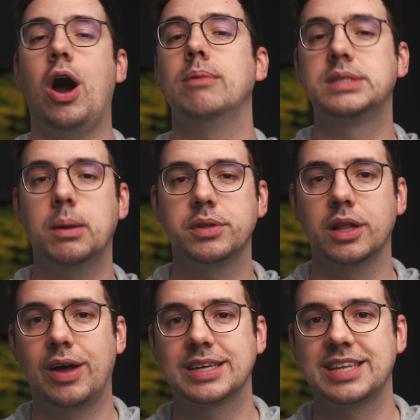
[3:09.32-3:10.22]
I'm someone that
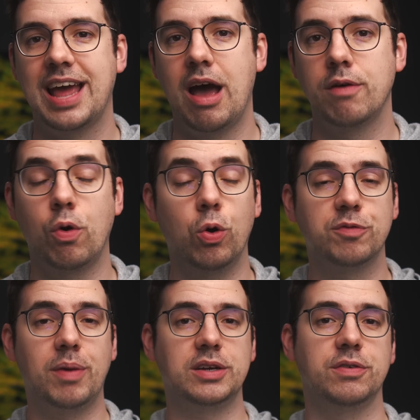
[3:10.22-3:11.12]
likes to have all of
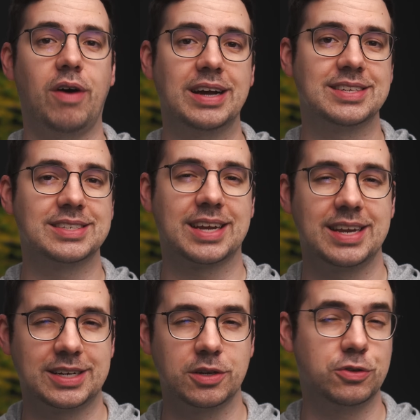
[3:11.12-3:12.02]
my devices
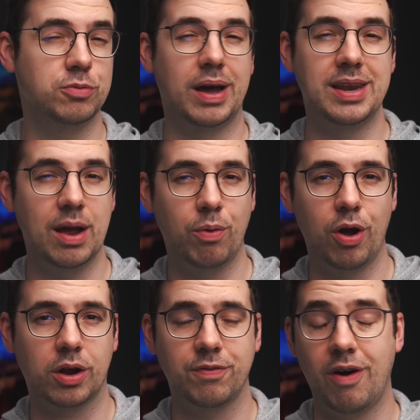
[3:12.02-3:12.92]
connected to my
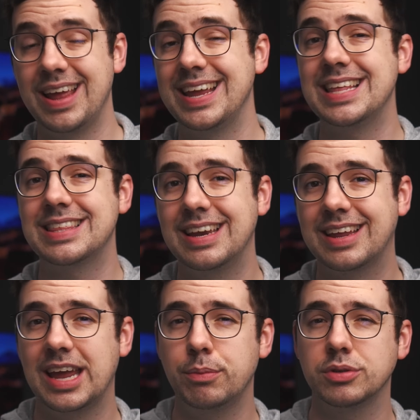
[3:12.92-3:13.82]
network via Ethernet
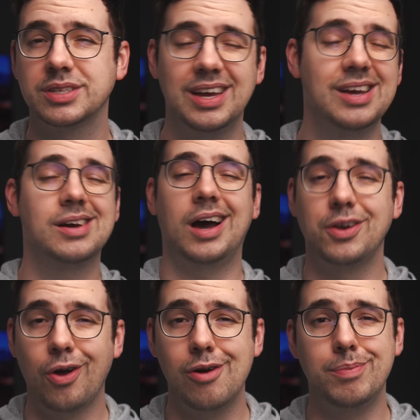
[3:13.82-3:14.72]
cables. I
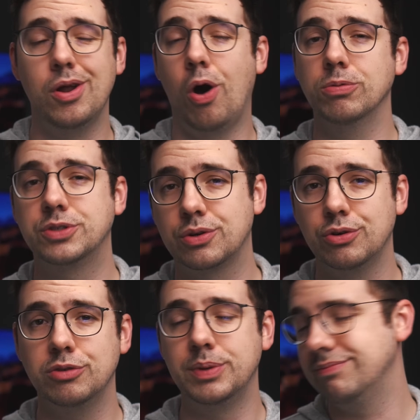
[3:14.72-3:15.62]
know, a bit old
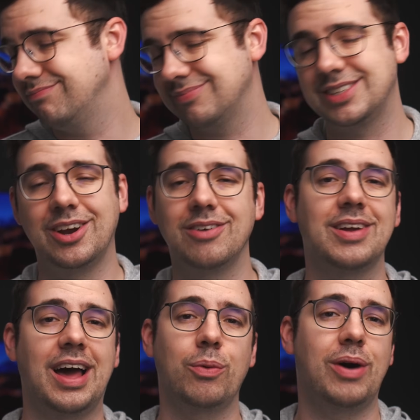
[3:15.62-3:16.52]
school, but you know,
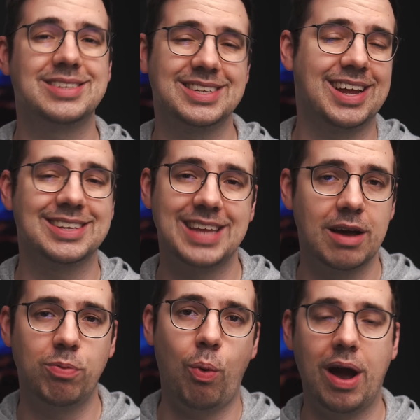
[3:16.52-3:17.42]
otherwise it does
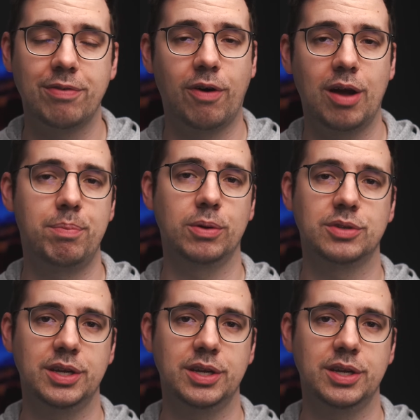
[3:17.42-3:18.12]
have Wi-Fi built